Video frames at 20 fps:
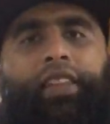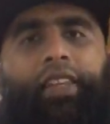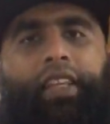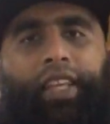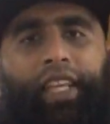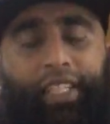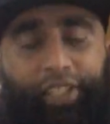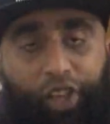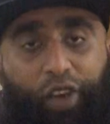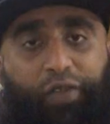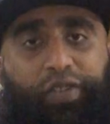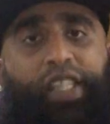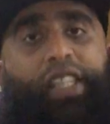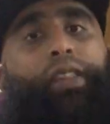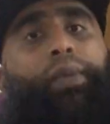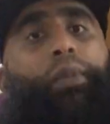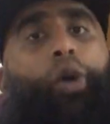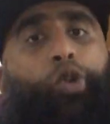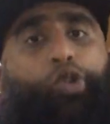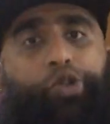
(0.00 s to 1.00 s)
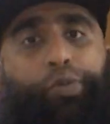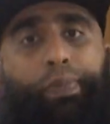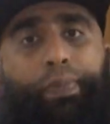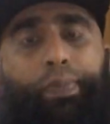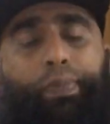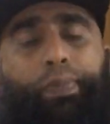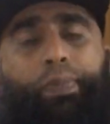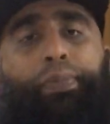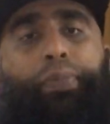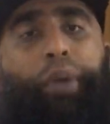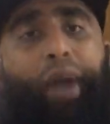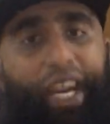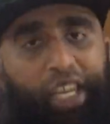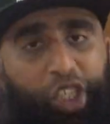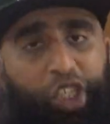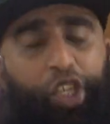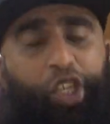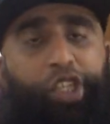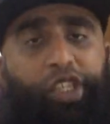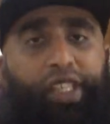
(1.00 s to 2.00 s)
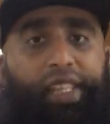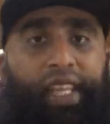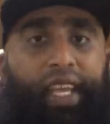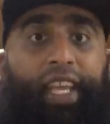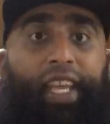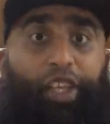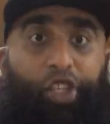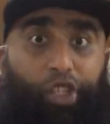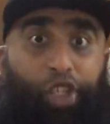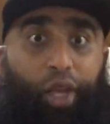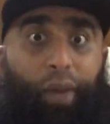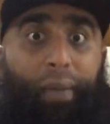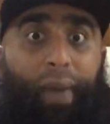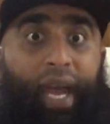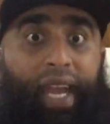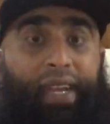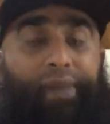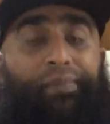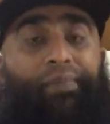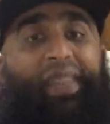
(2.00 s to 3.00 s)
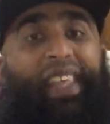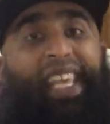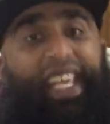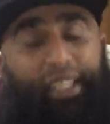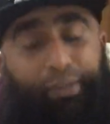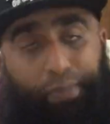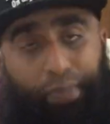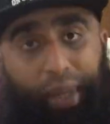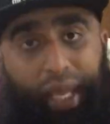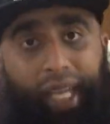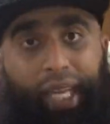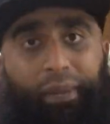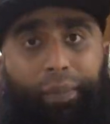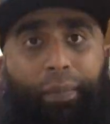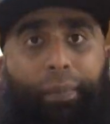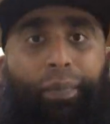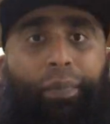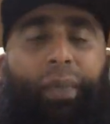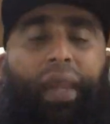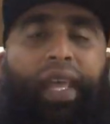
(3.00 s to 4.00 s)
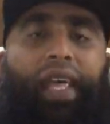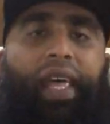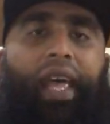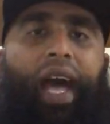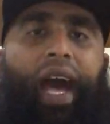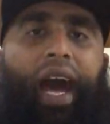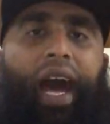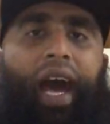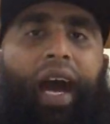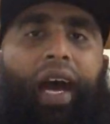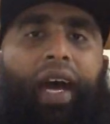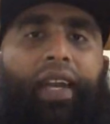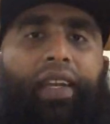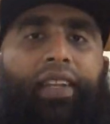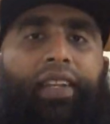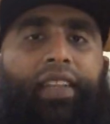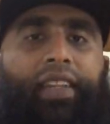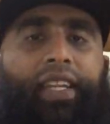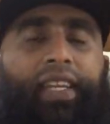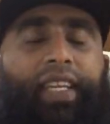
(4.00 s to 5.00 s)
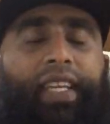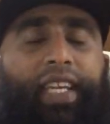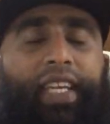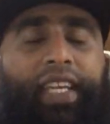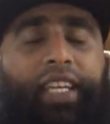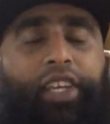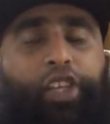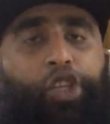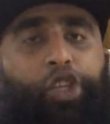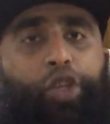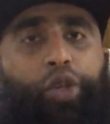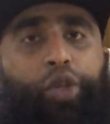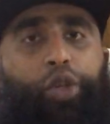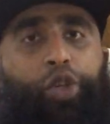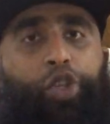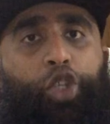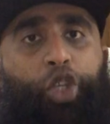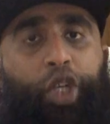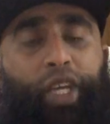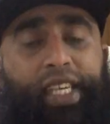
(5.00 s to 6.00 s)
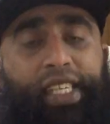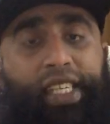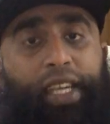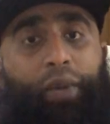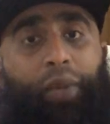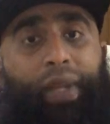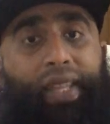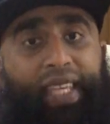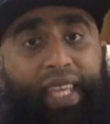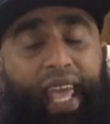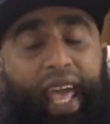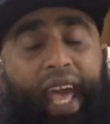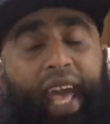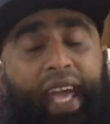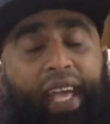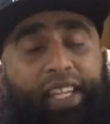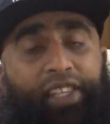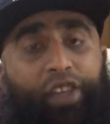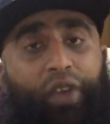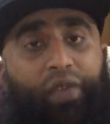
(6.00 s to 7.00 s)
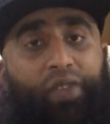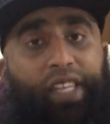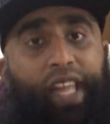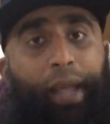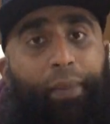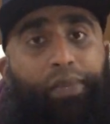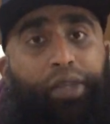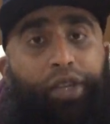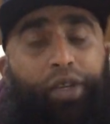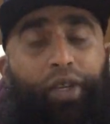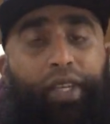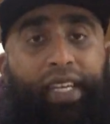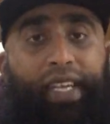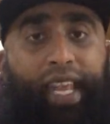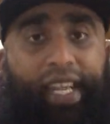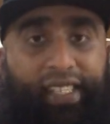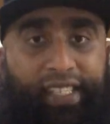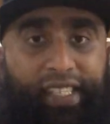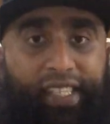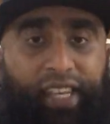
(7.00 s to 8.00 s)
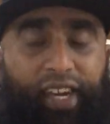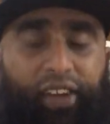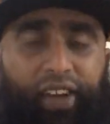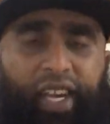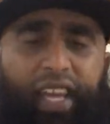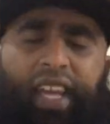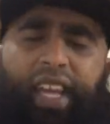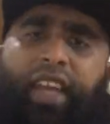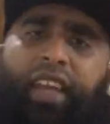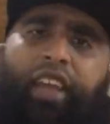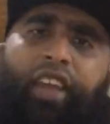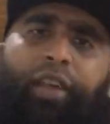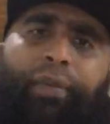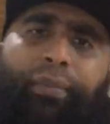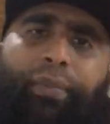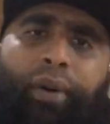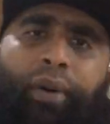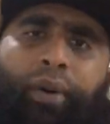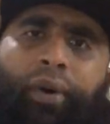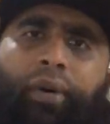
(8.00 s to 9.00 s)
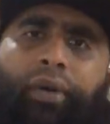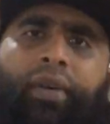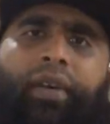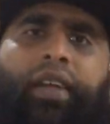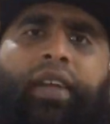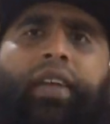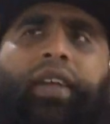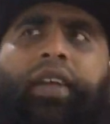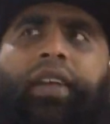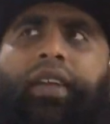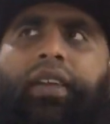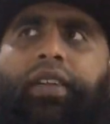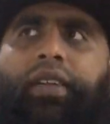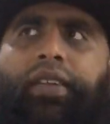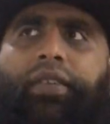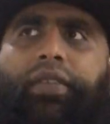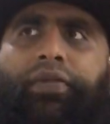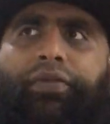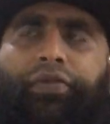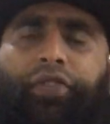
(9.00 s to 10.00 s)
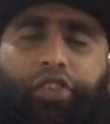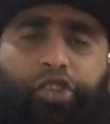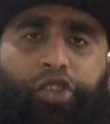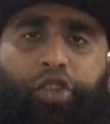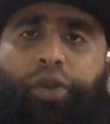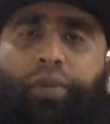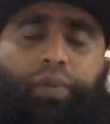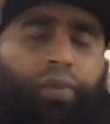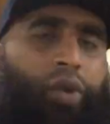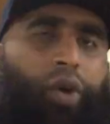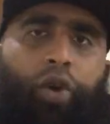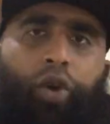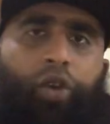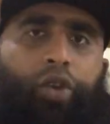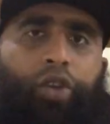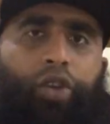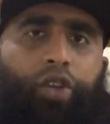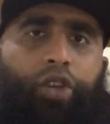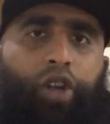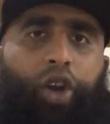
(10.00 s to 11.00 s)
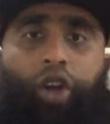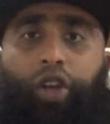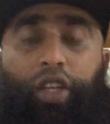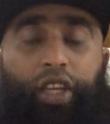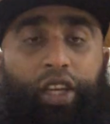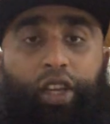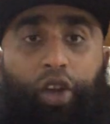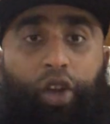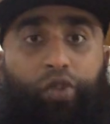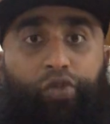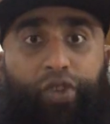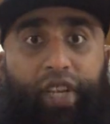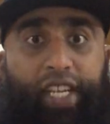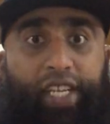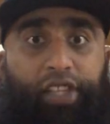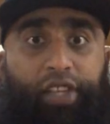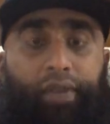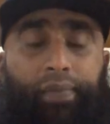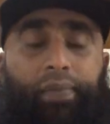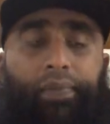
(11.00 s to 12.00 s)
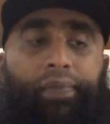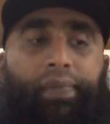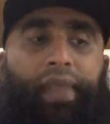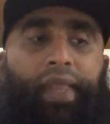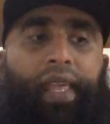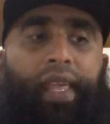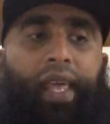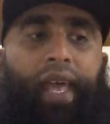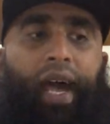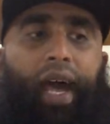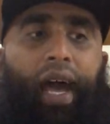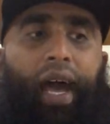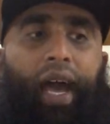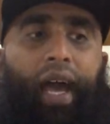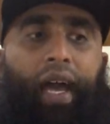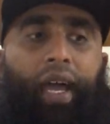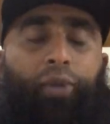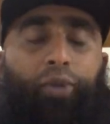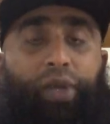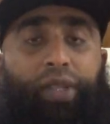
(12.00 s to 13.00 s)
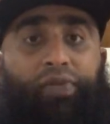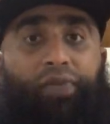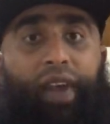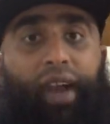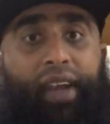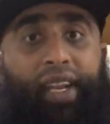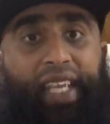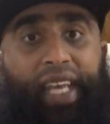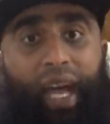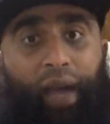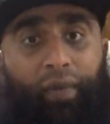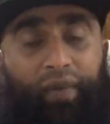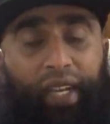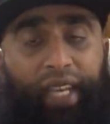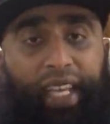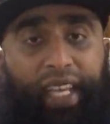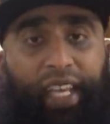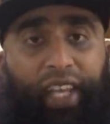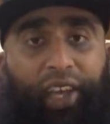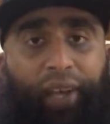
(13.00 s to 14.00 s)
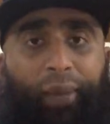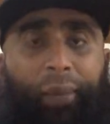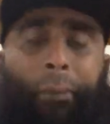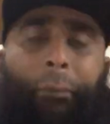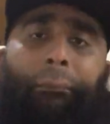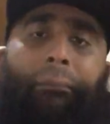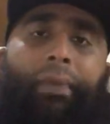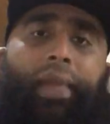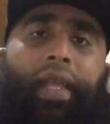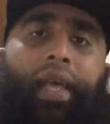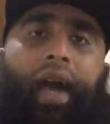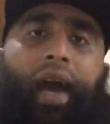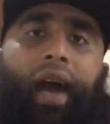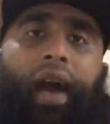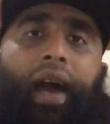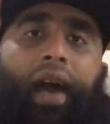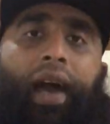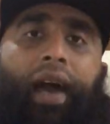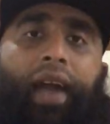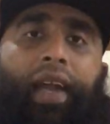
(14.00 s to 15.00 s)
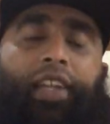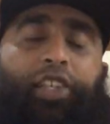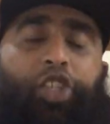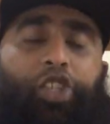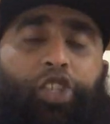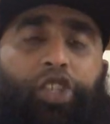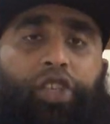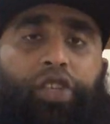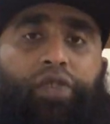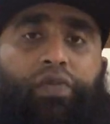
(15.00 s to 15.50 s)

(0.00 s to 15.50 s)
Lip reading: it's obviously the most precious thing to man, his beard, and the need to treat it with care is obviously absolutely necessary, but for some ungodly known reason, I was very cavalier. I just